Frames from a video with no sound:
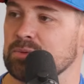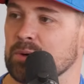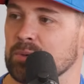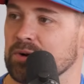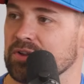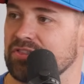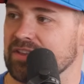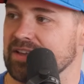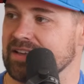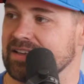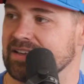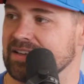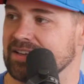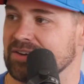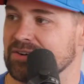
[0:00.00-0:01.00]
what we're
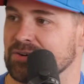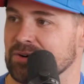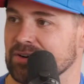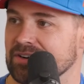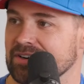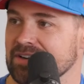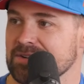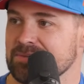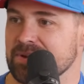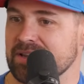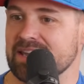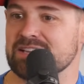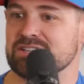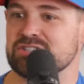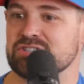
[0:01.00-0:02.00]
thinking, or we
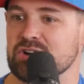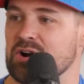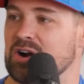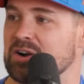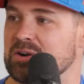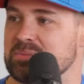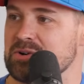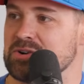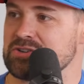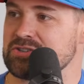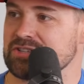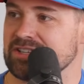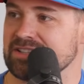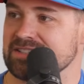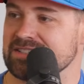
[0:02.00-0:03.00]
can't show our
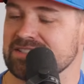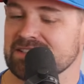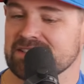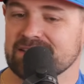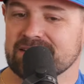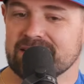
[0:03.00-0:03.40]
emotions.